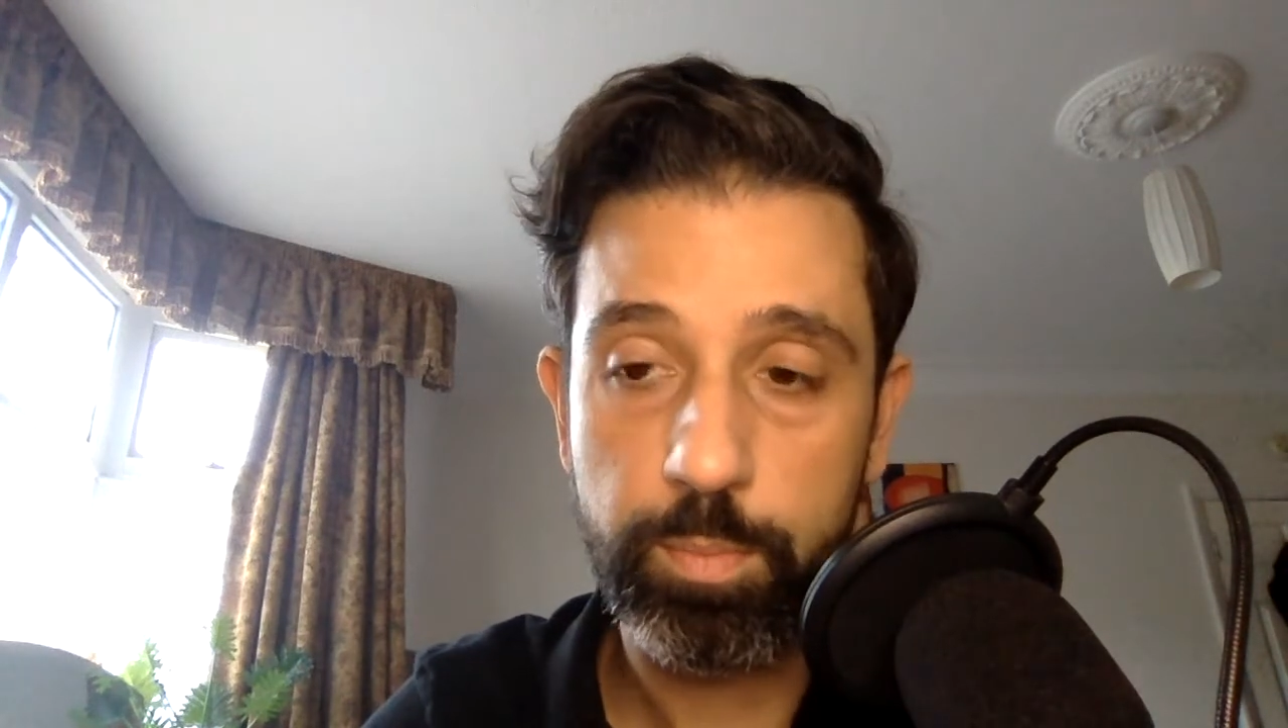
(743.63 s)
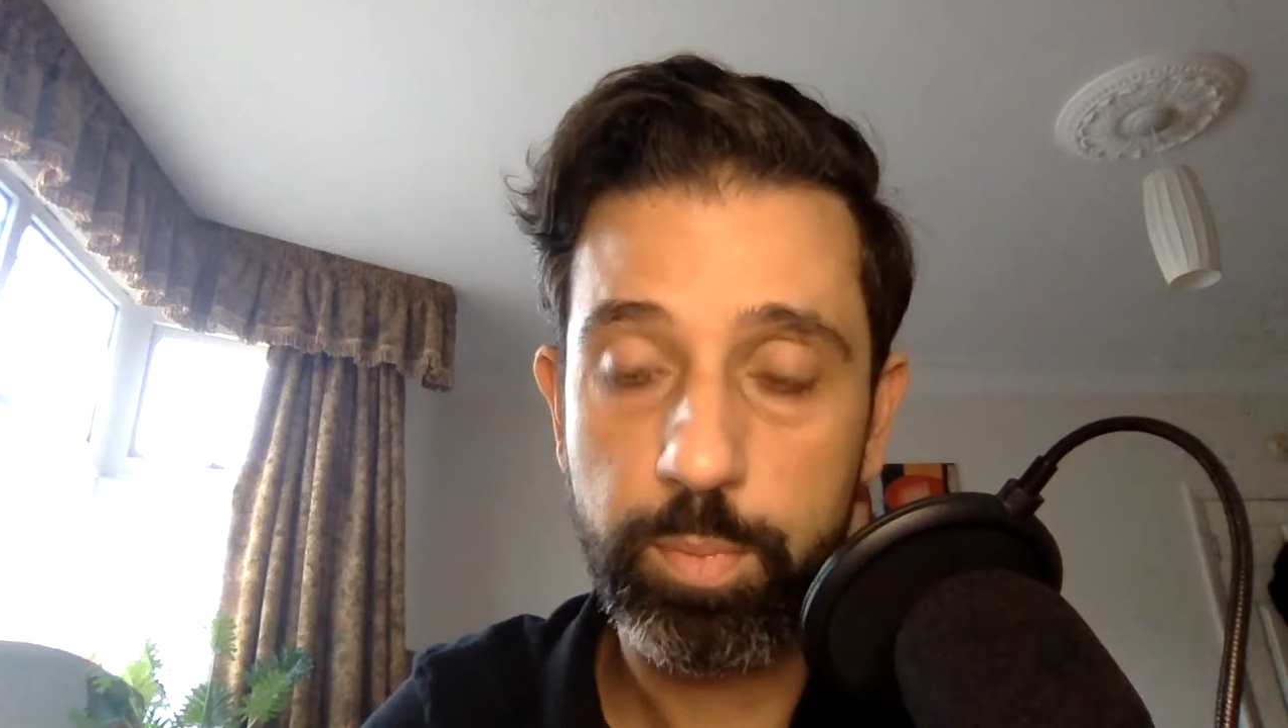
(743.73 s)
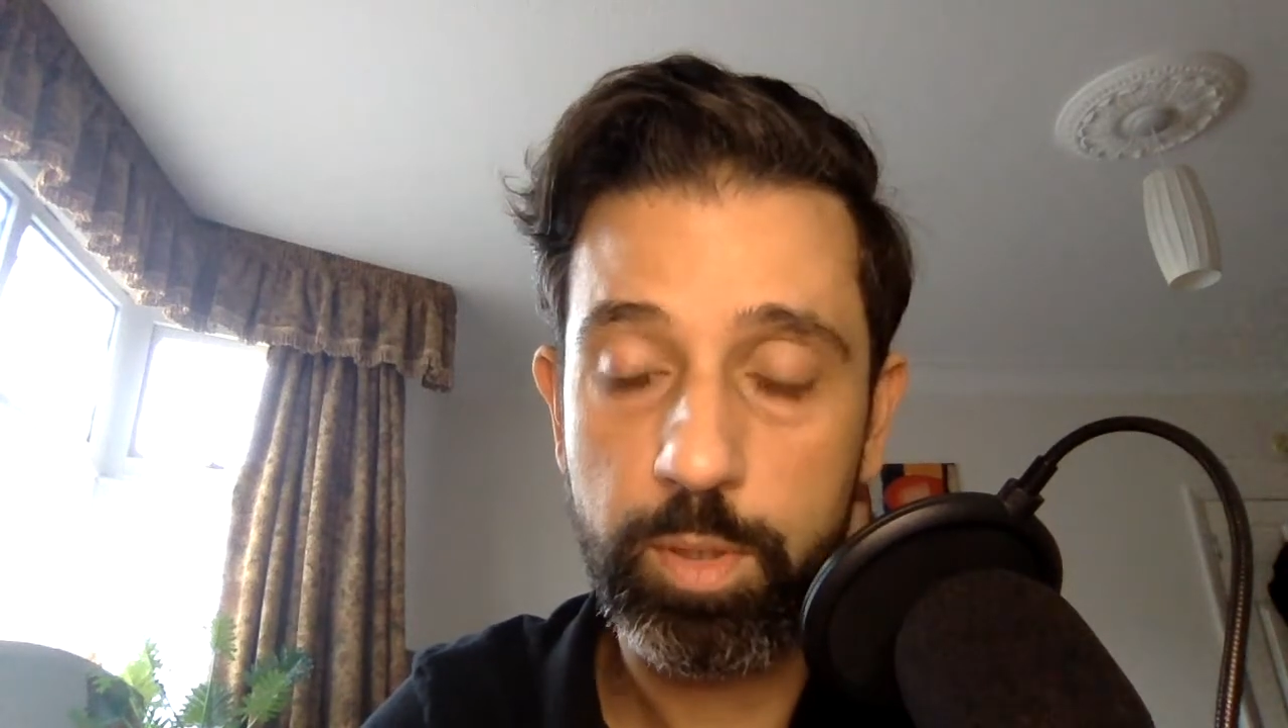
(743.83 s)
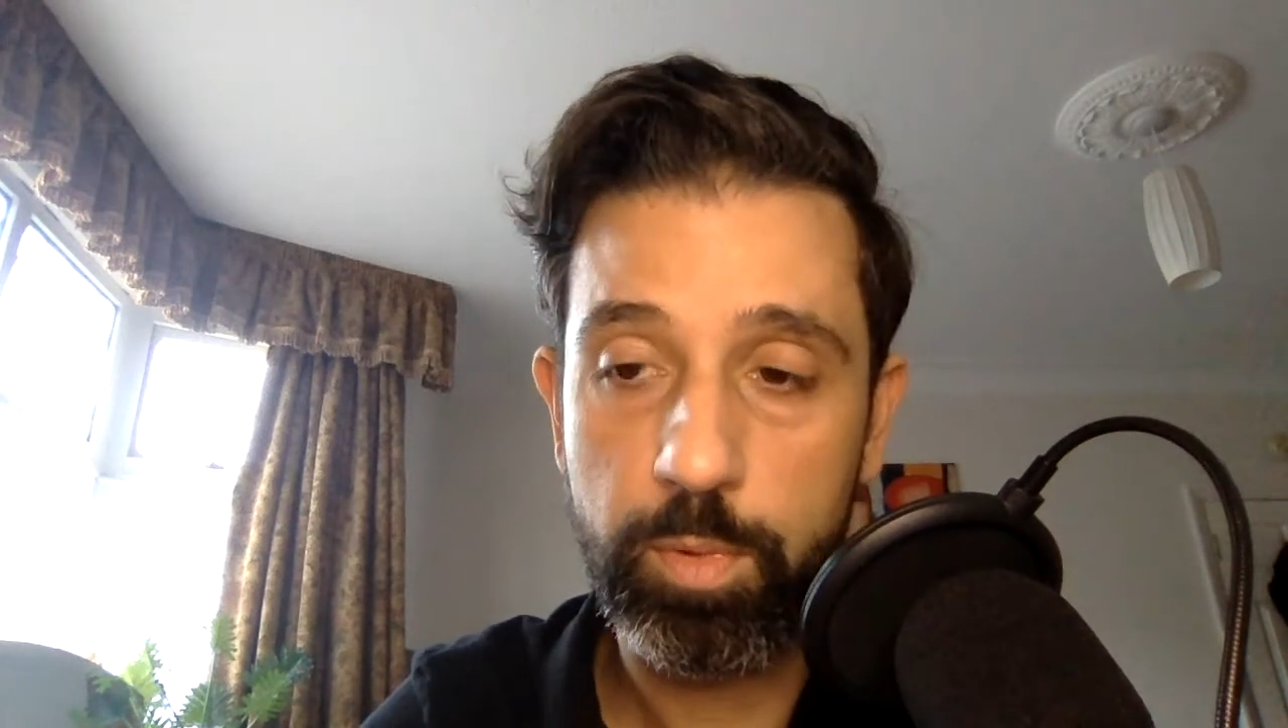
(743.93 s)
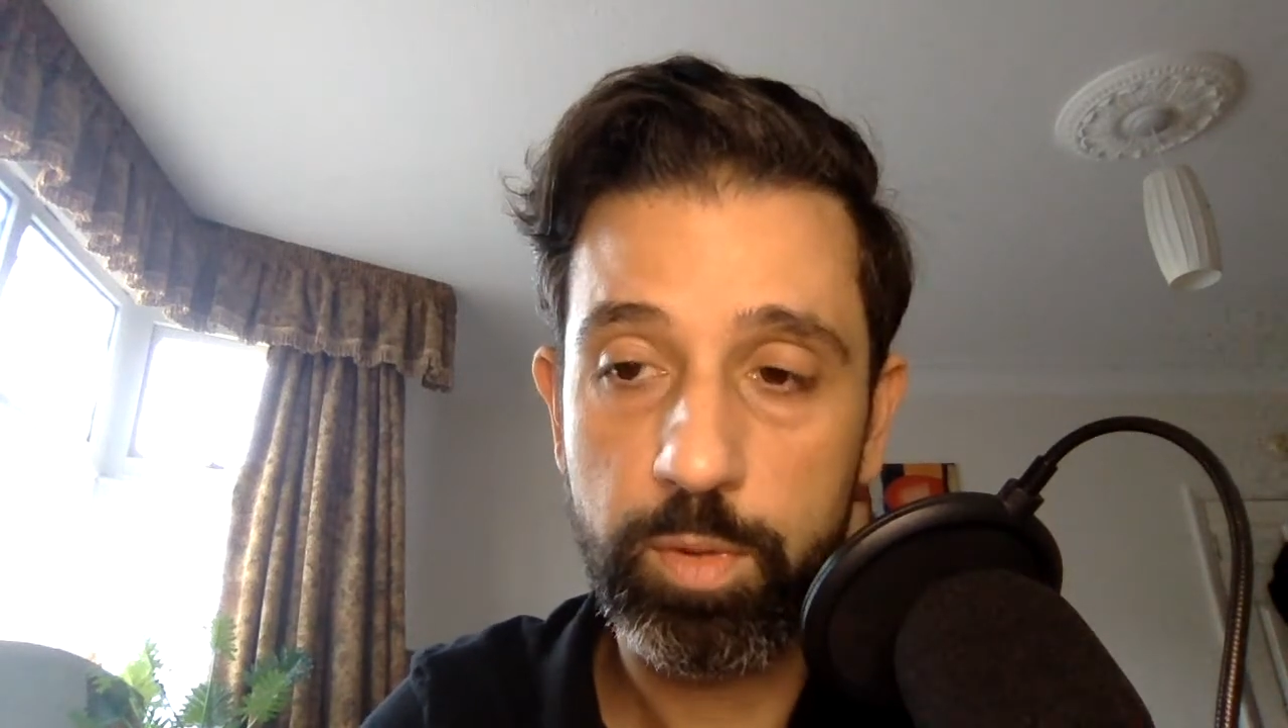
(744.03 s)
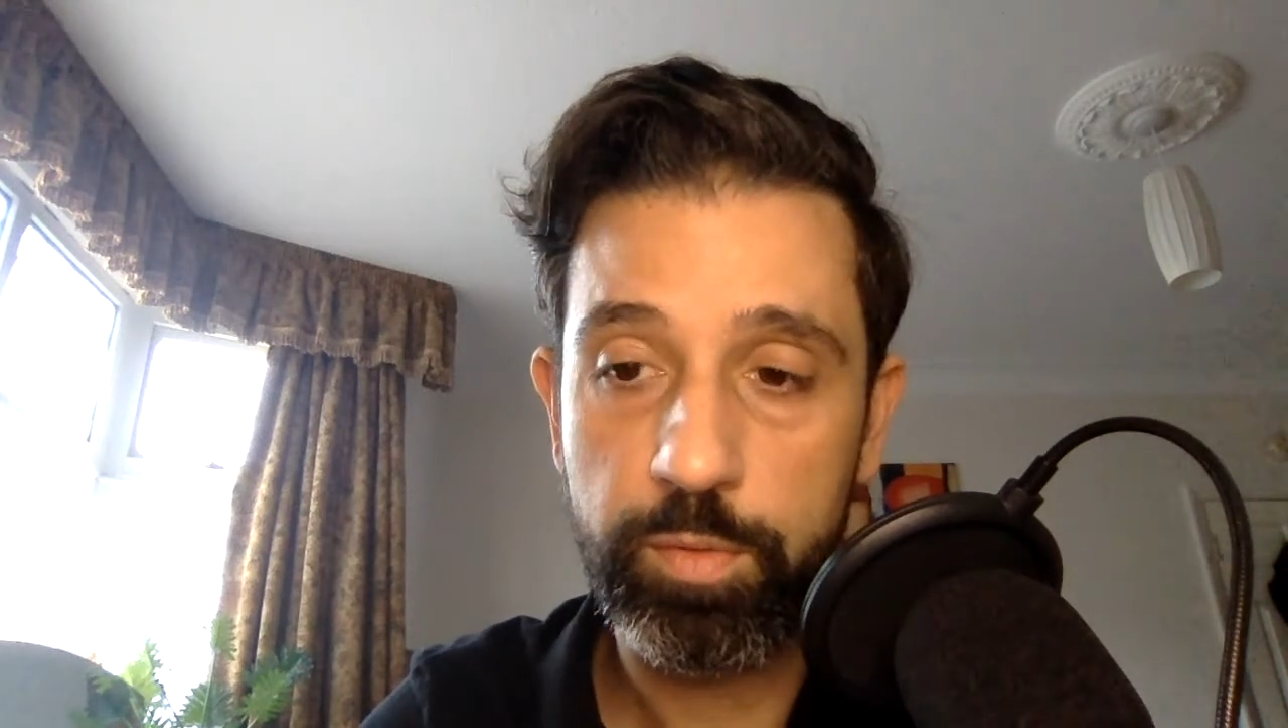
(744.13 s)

put them on